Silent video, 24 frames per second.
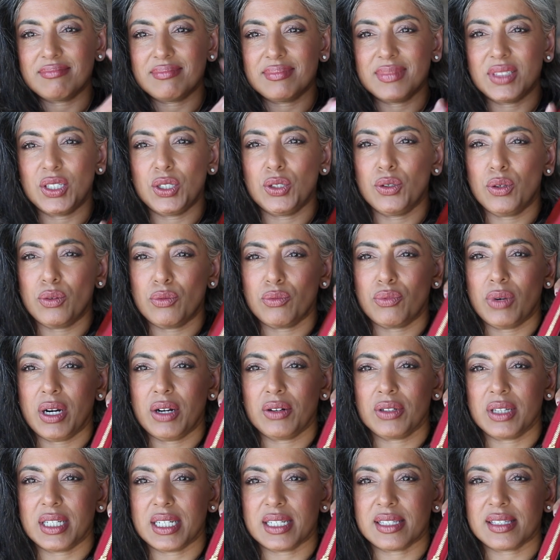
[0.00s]
you don't
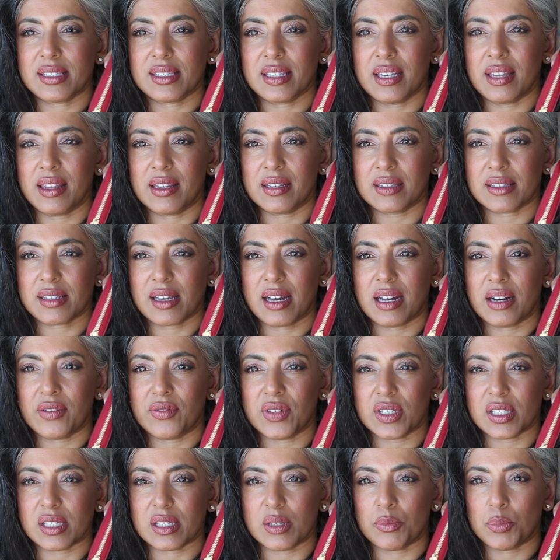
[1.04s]
rarely see this kind of
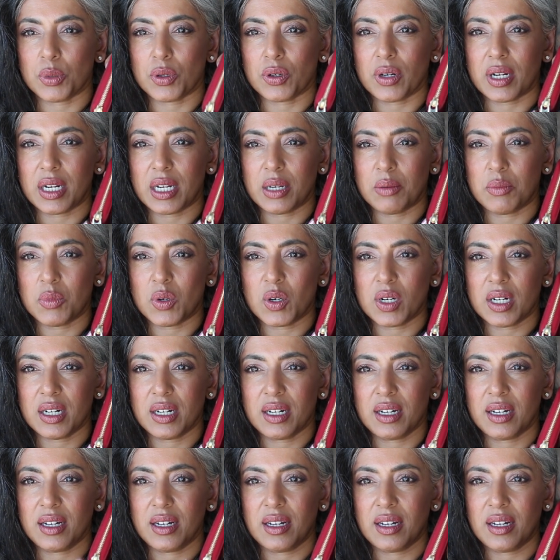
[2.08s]
a zipper anymore,